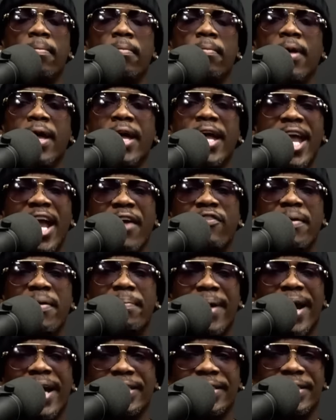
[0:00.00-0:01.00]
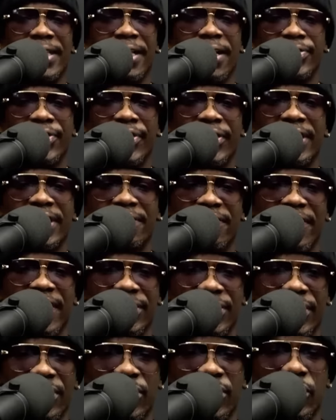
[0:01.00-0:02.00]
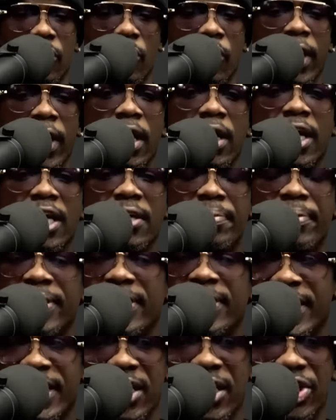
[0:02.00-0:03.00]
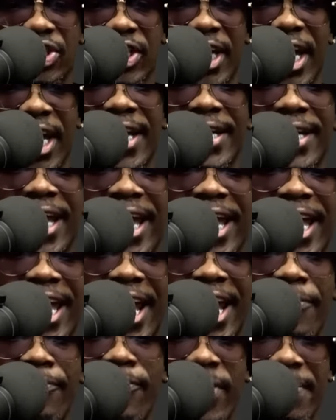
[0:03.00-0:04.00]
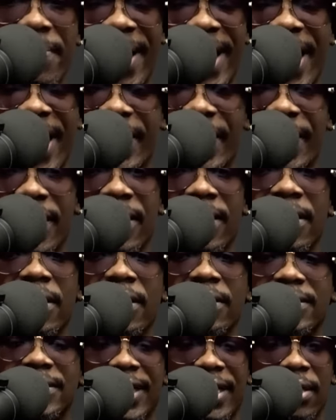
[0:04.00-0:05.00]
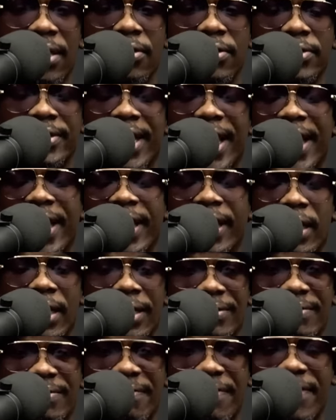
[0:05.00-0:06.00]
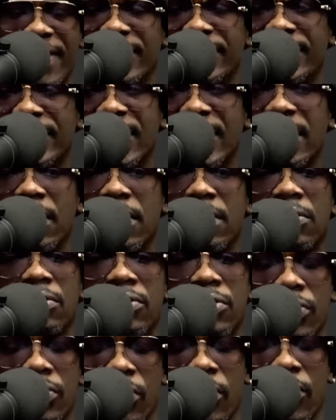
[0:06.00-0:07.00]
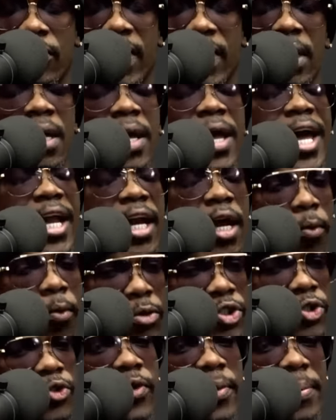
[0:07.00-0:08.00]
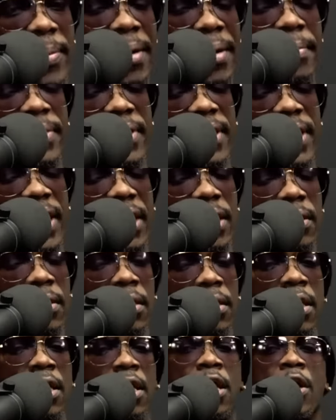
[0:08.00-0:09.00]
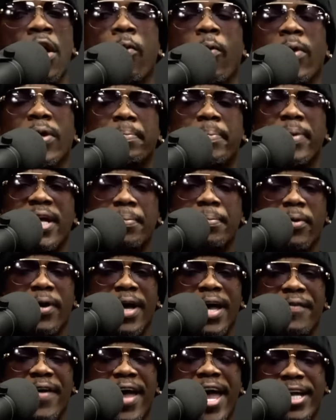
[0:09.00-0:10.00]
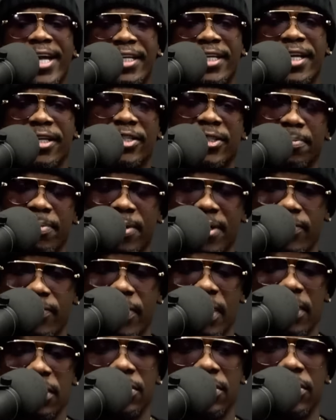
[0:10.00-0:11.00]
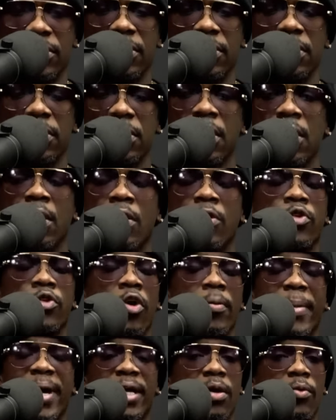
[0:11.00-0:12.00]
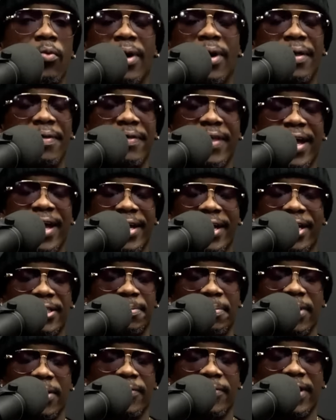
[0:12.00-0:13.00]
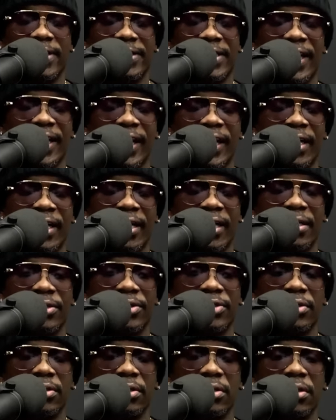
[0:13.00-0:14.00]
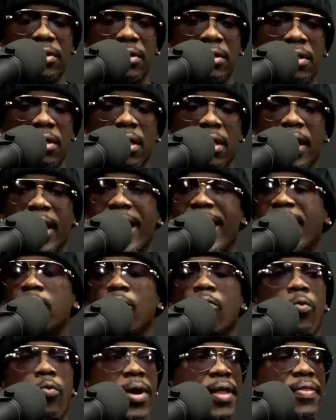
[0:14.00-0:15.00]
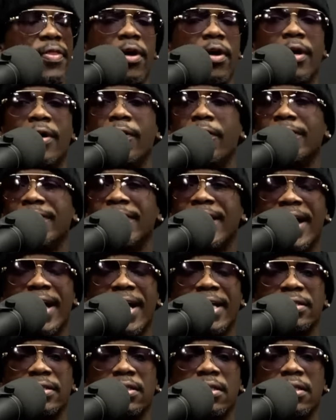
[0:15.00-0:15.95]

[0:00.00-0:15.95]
Everybody tells a convincing story. Can you put that in the chat? Everybody tells a convincing story. And I want you to remember that. When people have had an experience, no matter what that experience is, and whether or not